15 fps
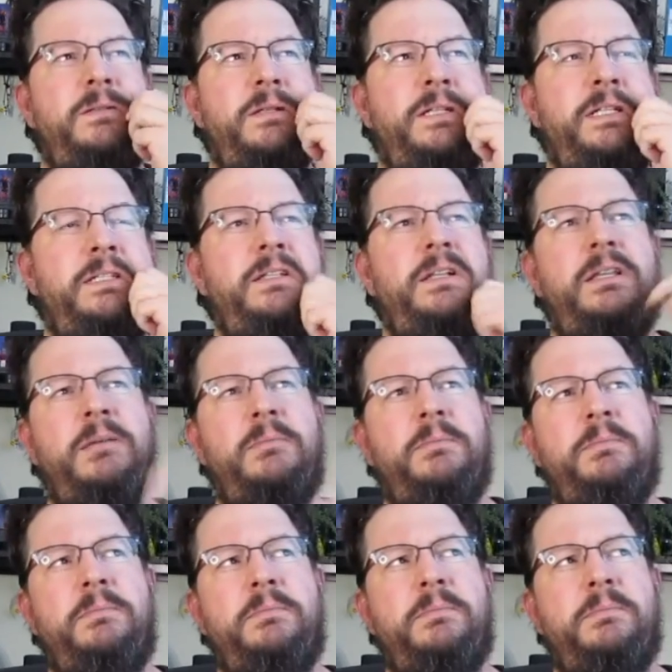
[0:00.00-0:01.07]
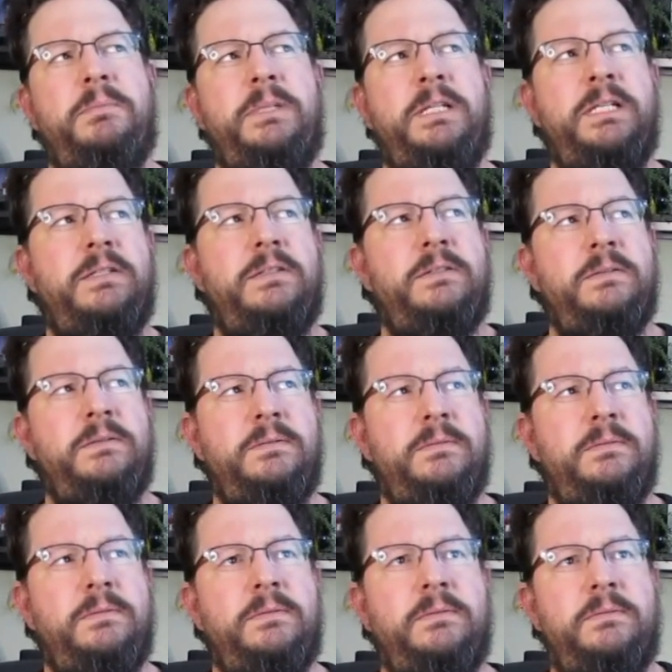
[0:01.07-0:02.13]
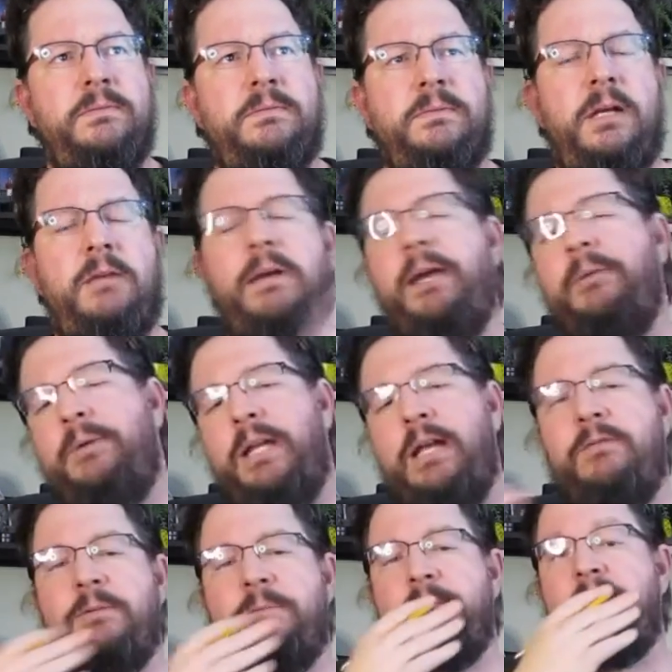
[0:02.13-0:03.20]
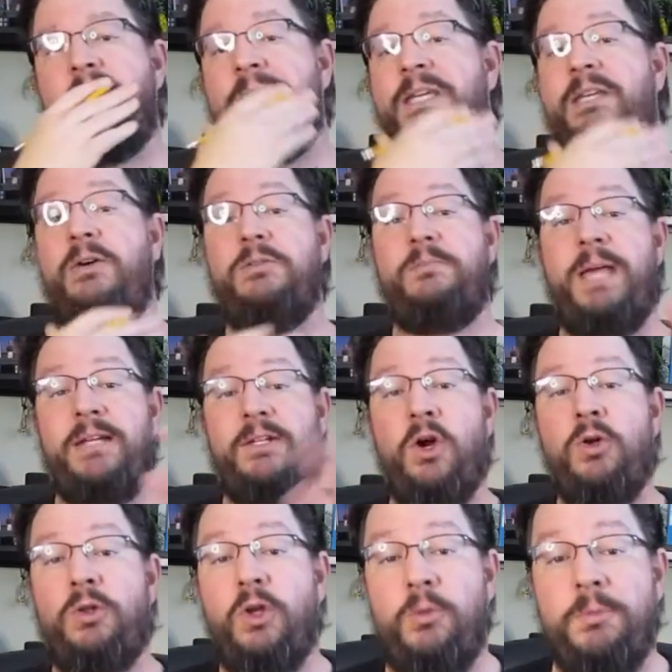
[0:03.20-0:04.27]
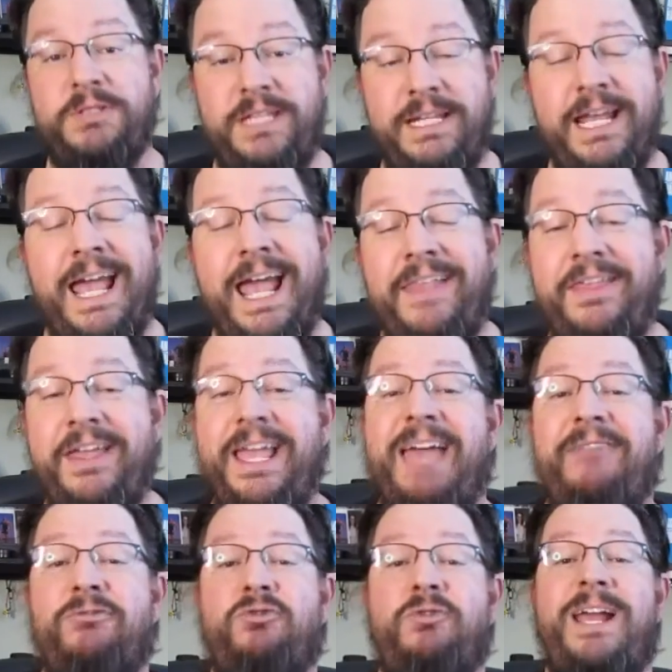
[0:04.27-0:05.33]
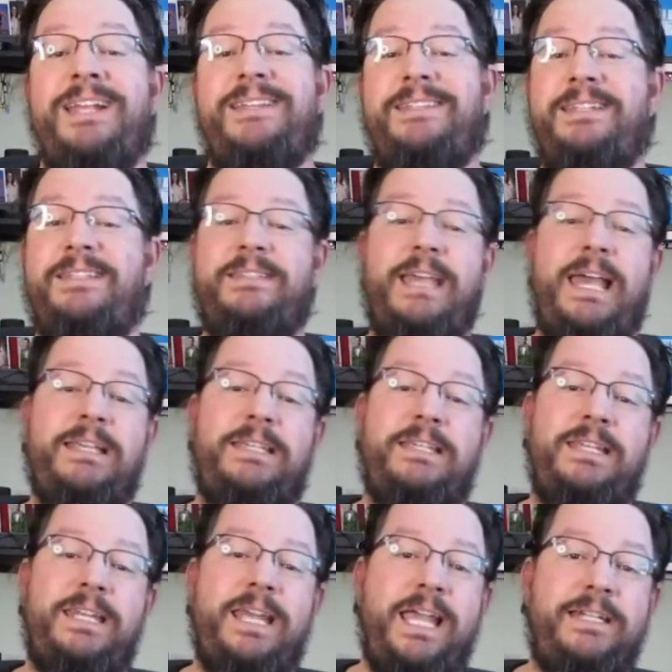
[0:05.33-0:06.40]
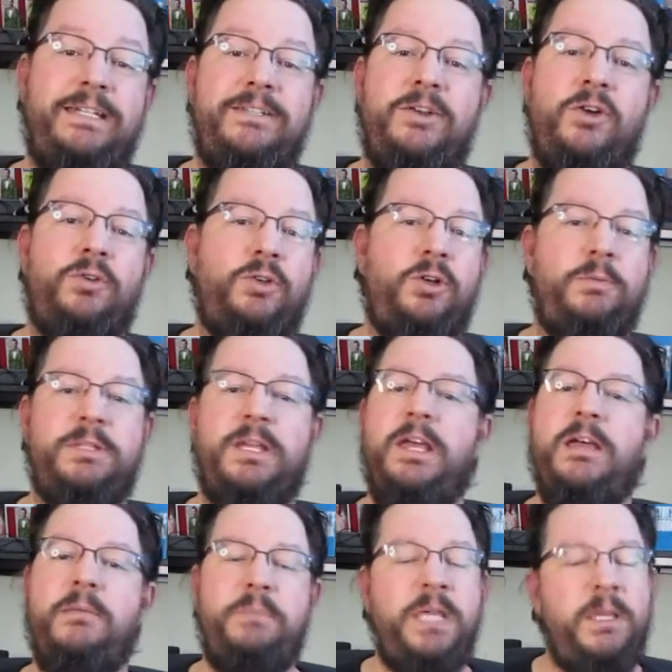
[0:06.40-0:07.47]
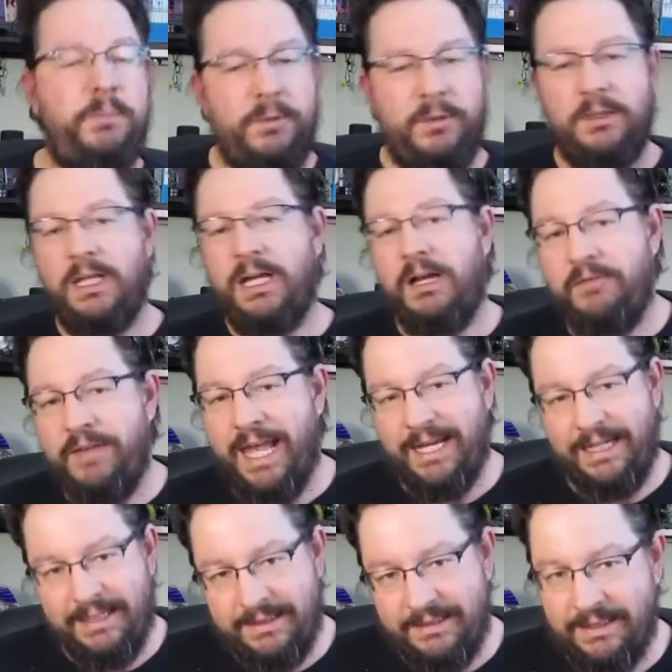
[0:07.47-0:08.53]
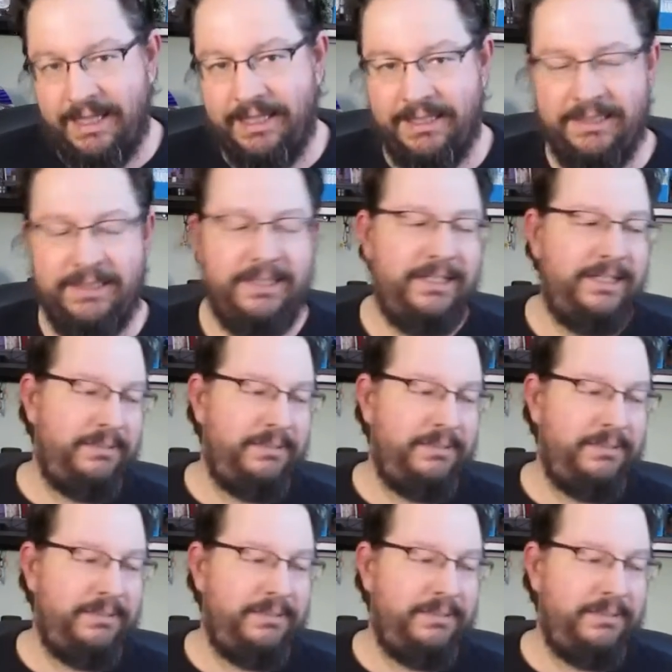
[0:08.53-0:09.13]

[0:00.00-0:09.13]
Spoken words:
He's an alumnus. All right, whatever. So he goes back to Oklahoma State. They have great success in the 90s, Oklahoma. People love Eddie Sutton.